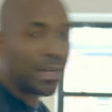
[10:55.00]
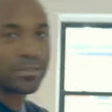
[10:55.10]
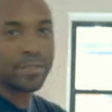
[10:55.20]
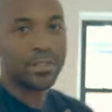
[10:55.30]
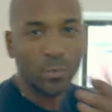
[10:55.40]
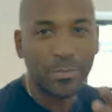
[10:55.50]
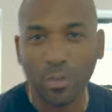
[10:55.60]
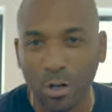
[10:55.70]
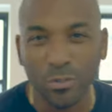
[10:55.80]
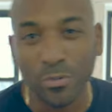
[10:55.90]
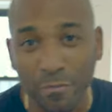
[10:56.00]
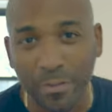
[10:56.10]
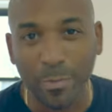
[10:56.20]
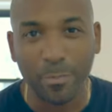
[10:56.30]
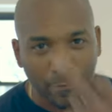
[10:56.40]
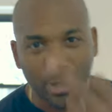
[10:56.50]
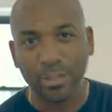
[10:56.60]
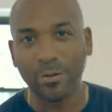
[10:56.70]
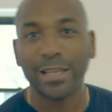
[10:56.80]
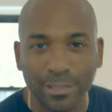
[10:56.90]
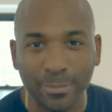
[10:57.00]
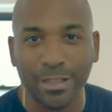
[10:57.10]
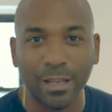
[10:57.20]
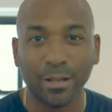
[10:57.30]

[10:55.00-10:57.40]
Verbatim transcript: 2017, Webster Hall, 250 people. Fuck you. I listen to